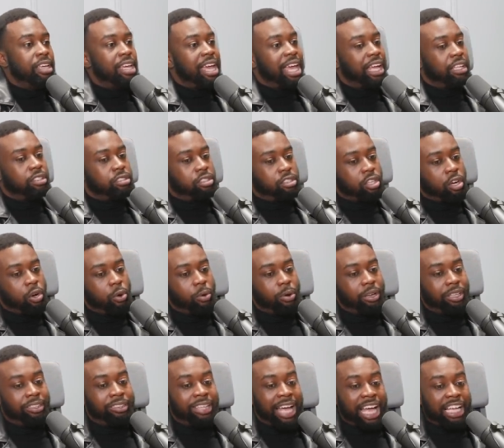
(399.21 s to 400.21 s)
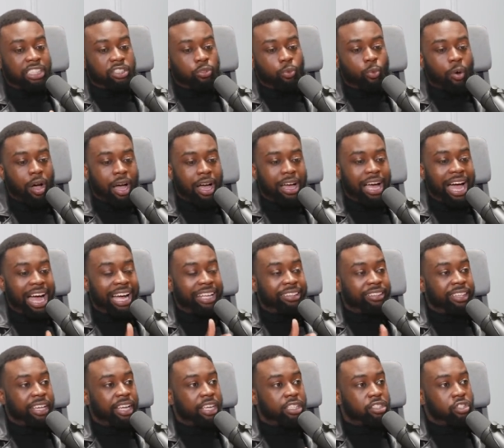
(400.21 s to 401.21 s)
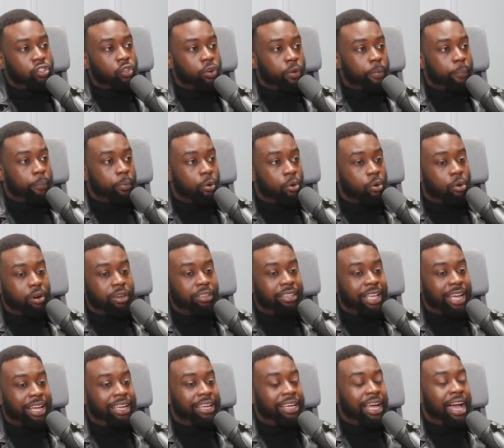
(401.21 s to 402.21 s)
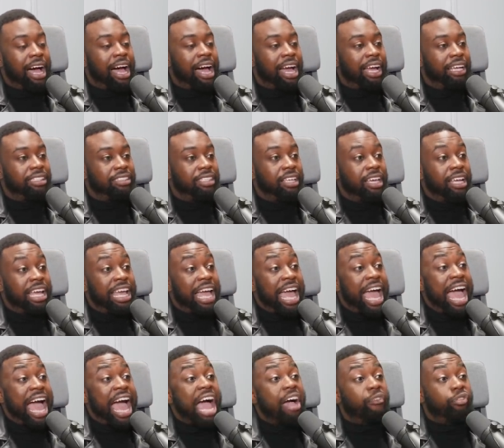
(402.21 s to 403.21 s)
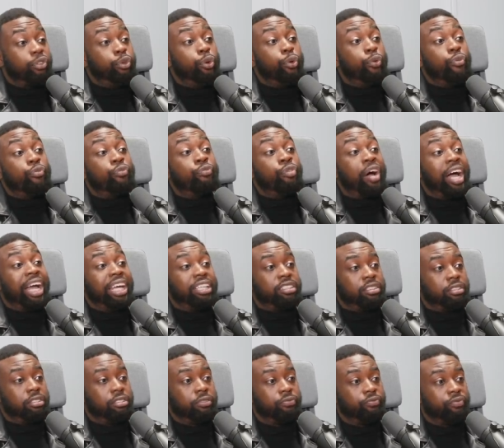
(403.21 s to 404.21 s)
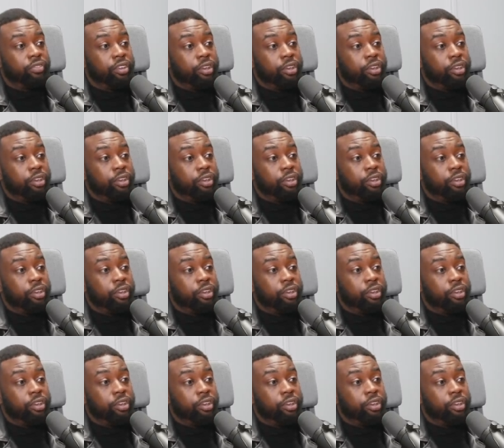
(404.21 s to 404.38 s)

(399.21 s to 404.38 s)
And so that's why I think it's so important that guys have to fight